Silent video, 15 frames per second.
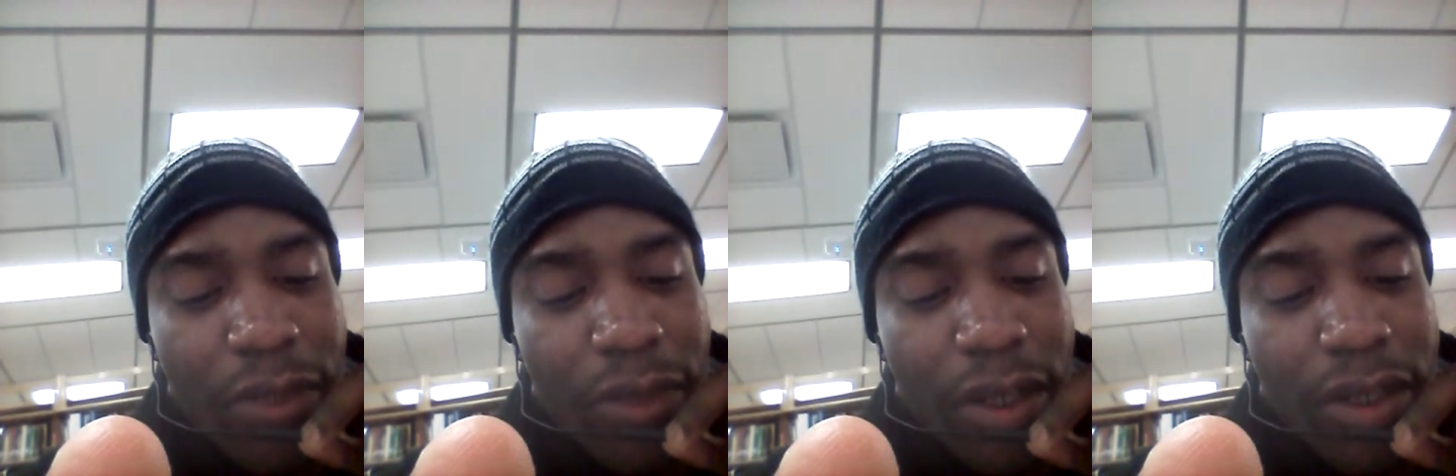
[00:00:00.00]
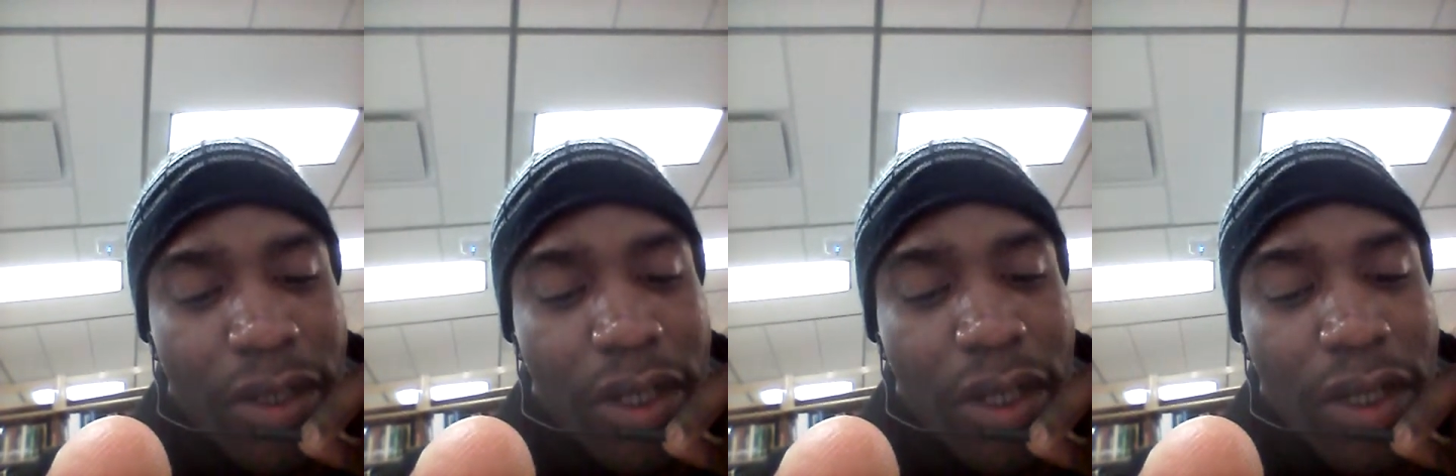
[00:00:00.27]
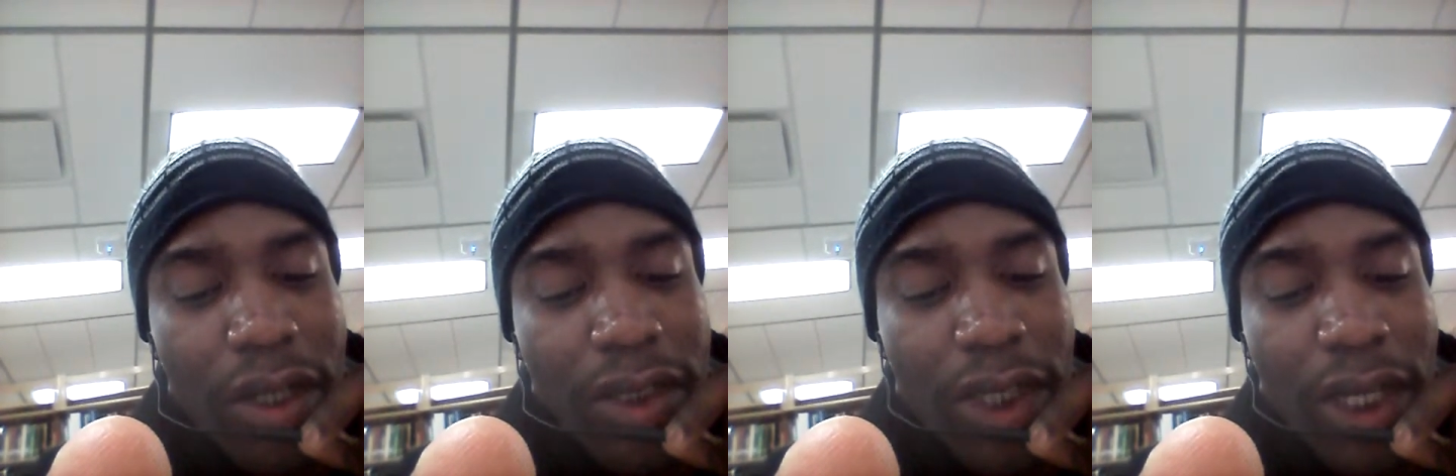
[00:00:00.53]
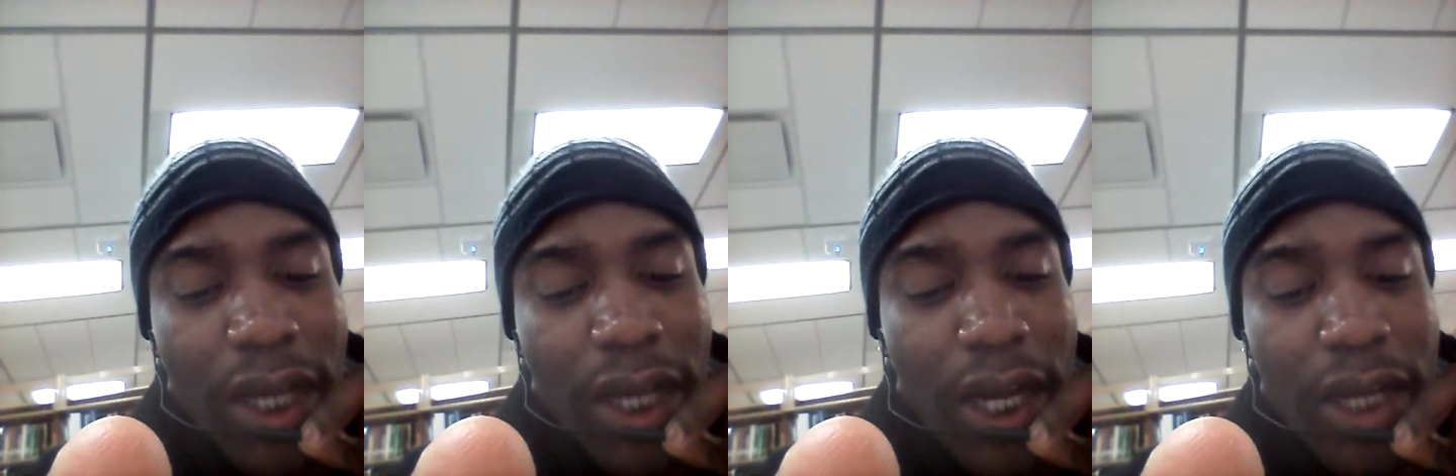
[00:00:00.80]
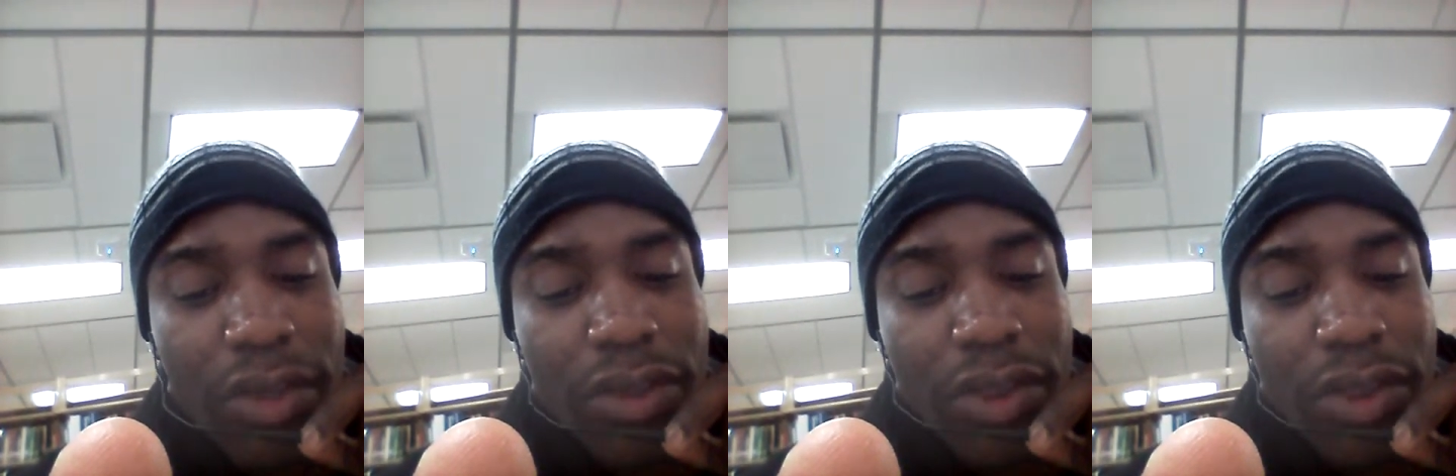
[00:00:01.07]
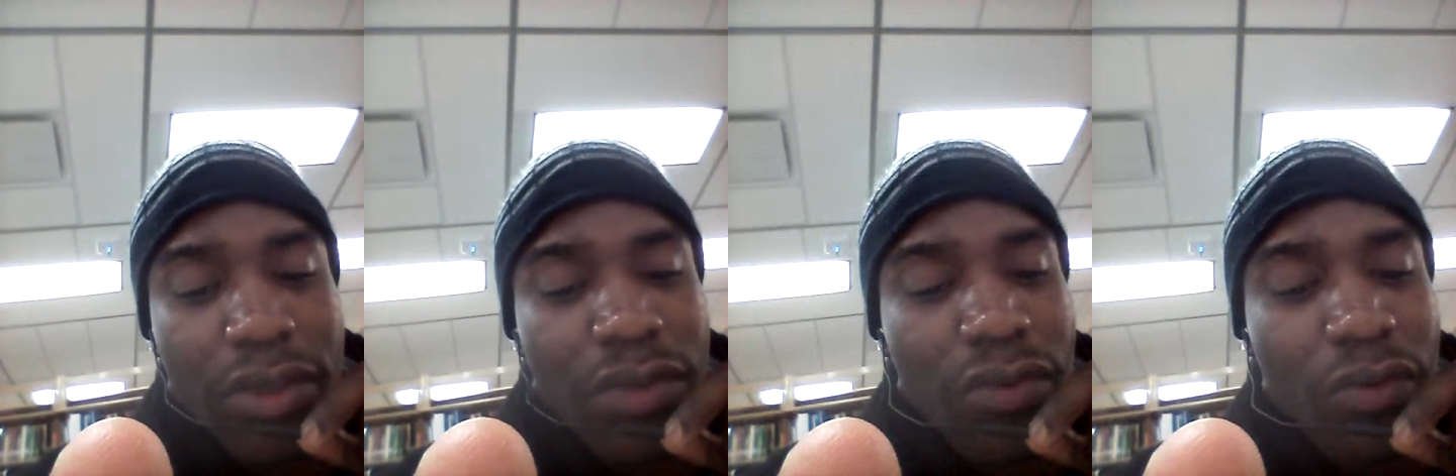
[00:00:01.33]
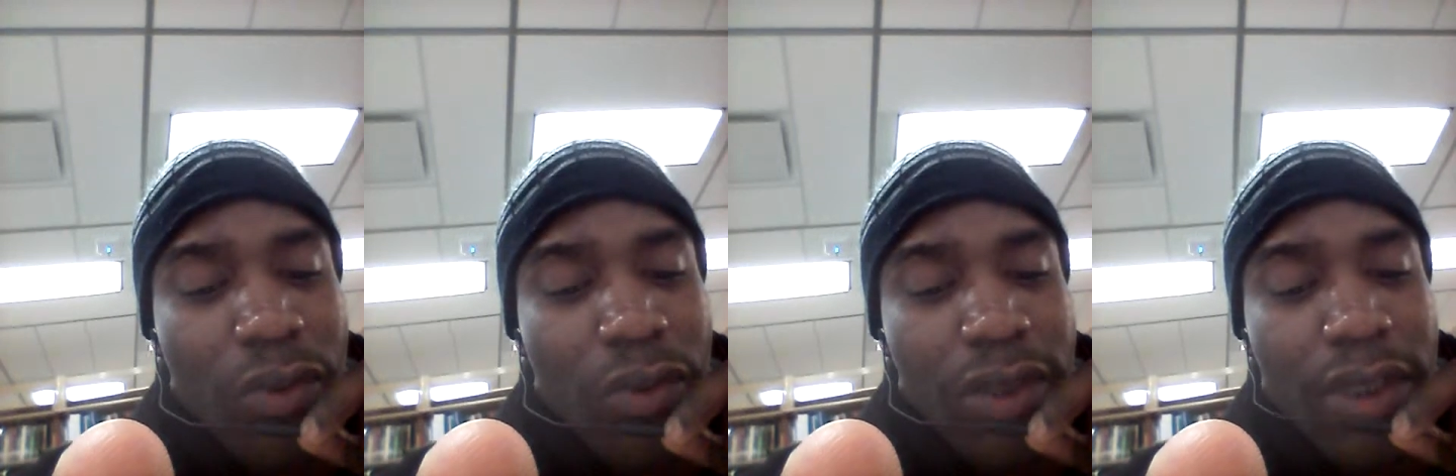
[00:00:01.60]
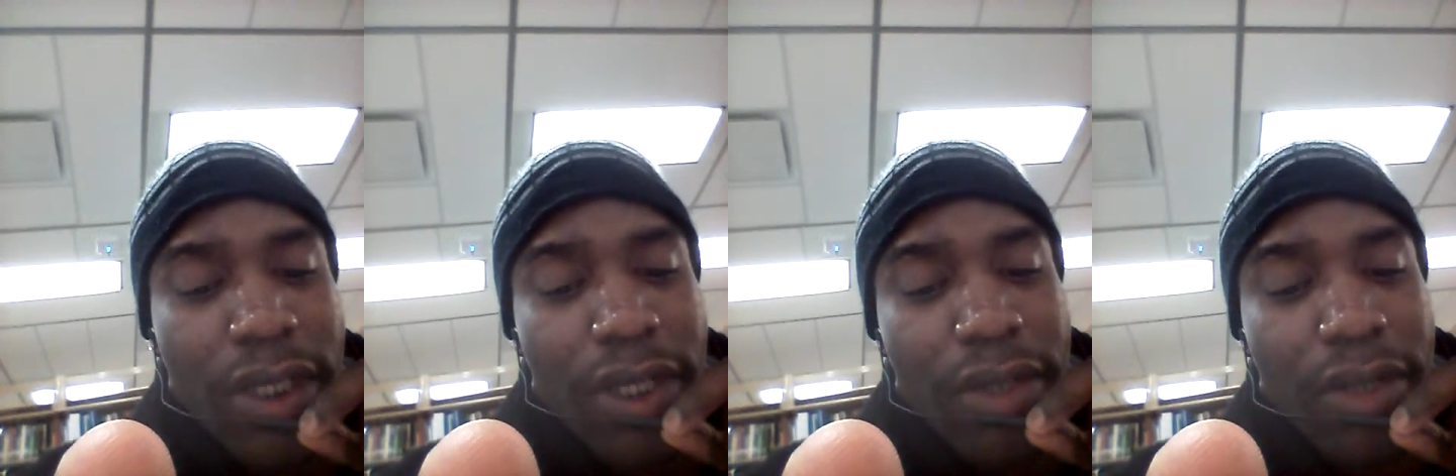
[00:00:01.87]
the psychiatrist was
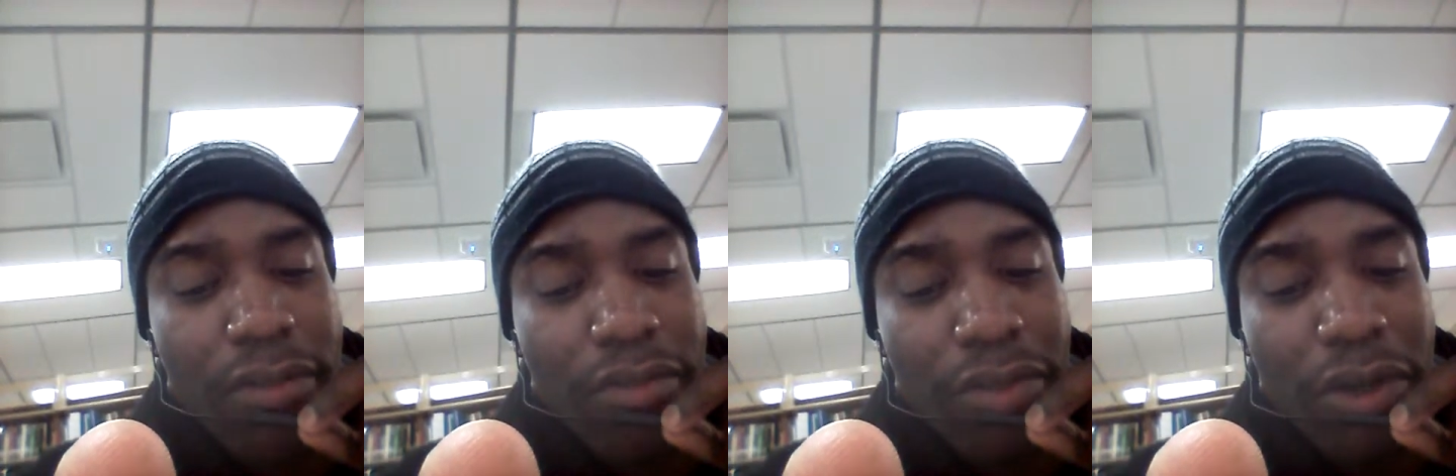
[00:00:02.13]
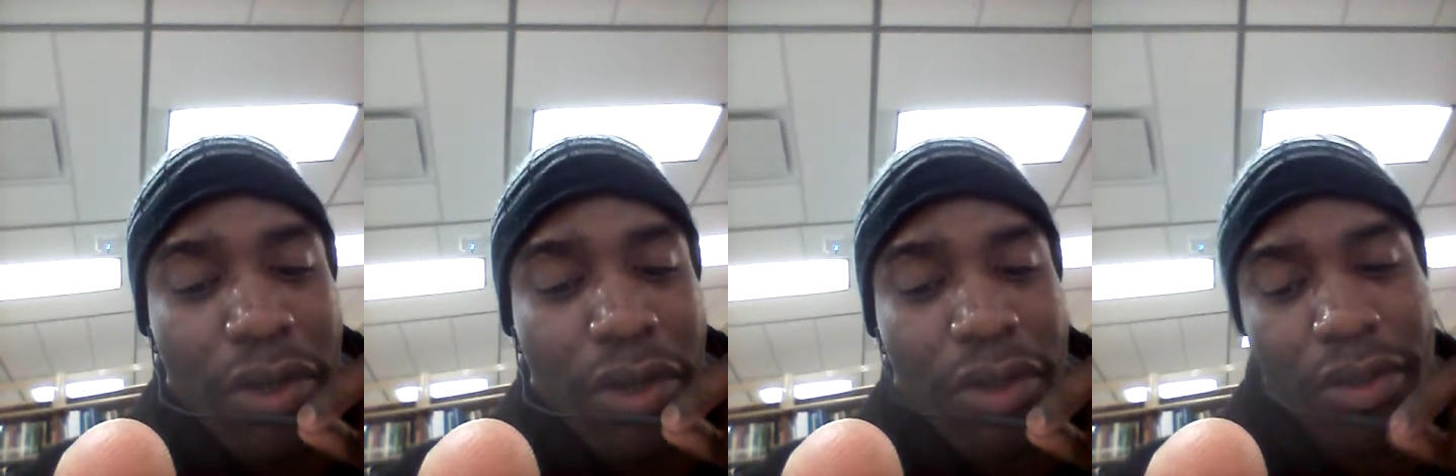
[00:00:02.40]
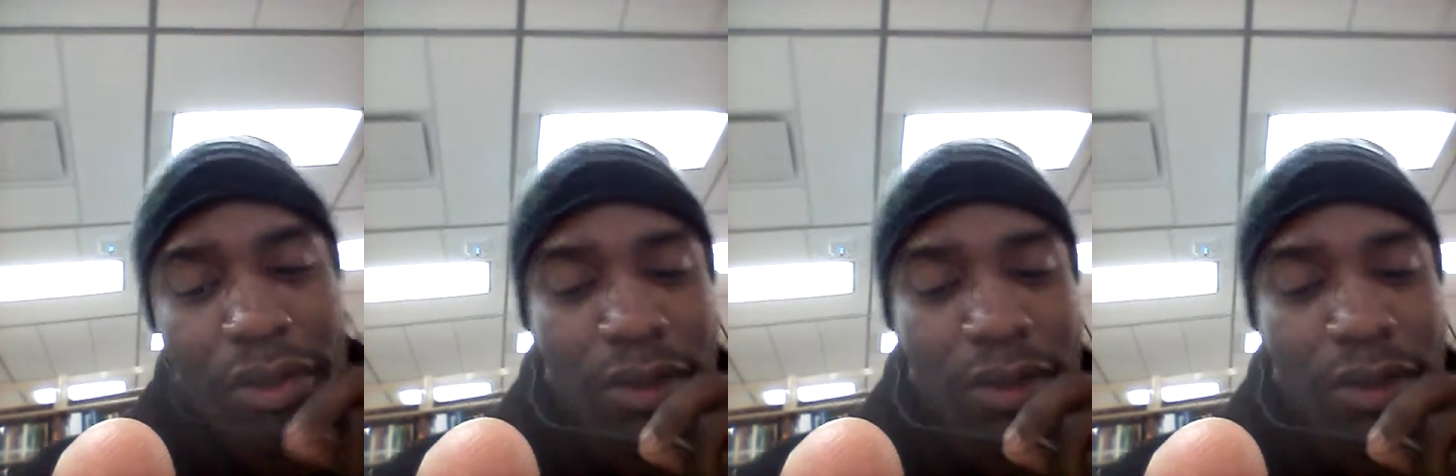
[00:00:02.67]
named Brooke.